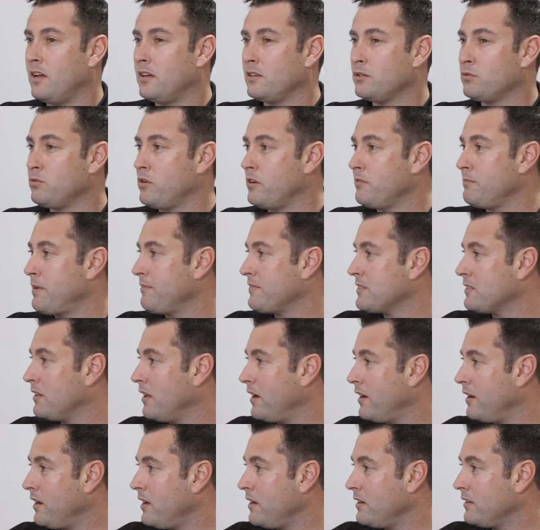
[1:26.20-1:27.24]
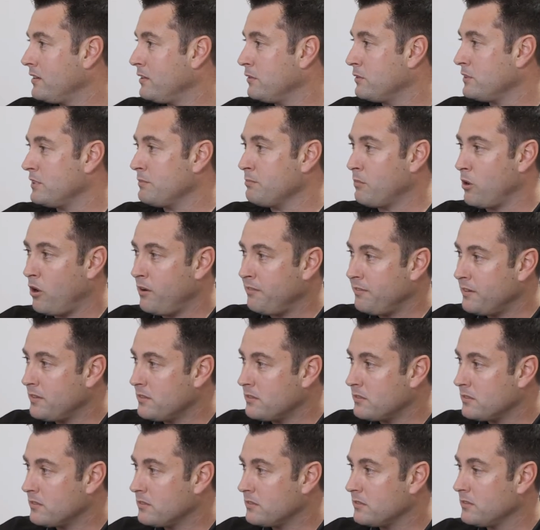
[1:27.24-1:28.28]
12 months later, he was in my
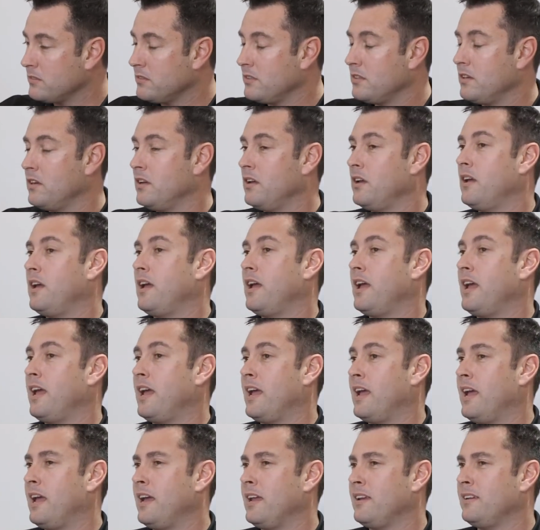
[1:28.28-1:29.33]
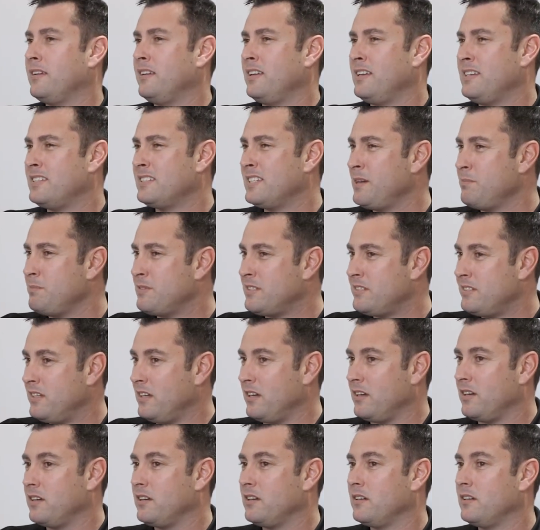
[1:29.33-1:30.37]
office and he seemed
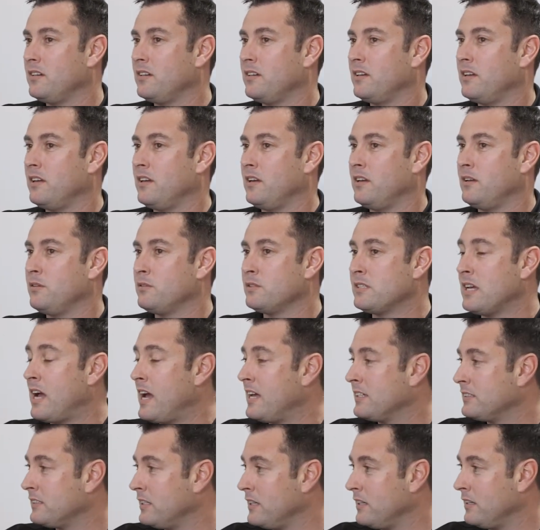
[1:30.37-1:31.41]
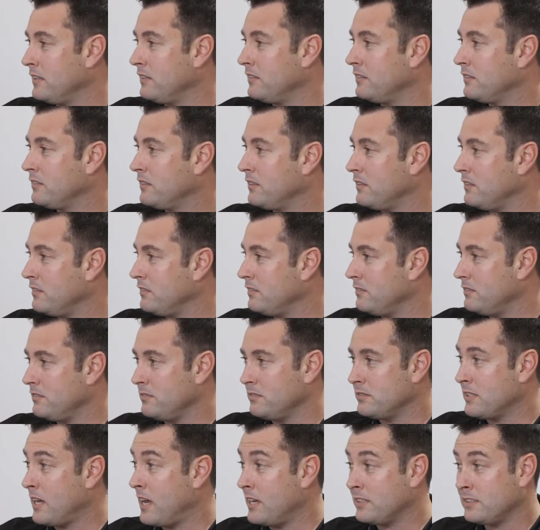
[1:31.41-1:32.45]
sick, and he was asking
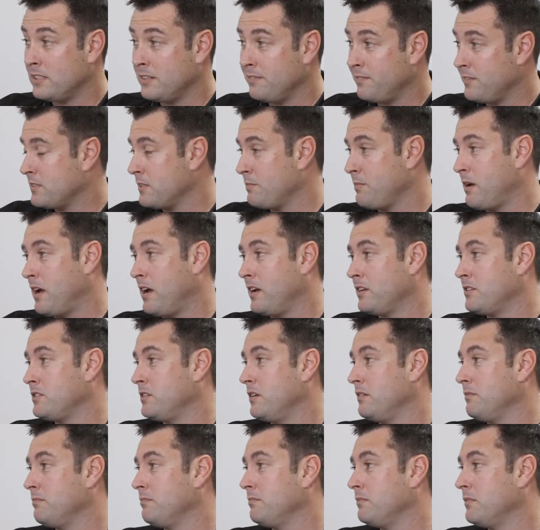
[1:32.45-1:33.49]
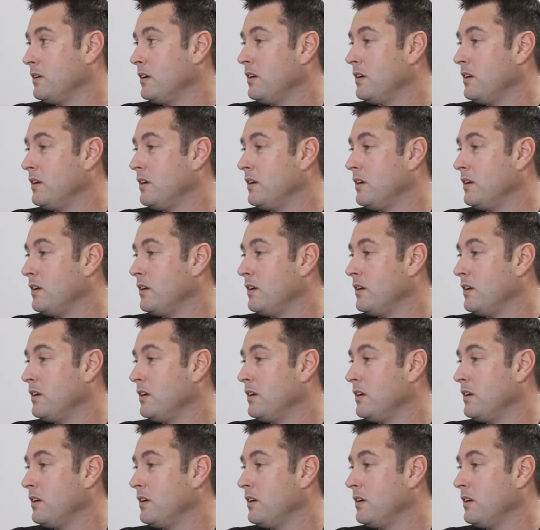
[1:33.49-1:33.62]
for some hardship.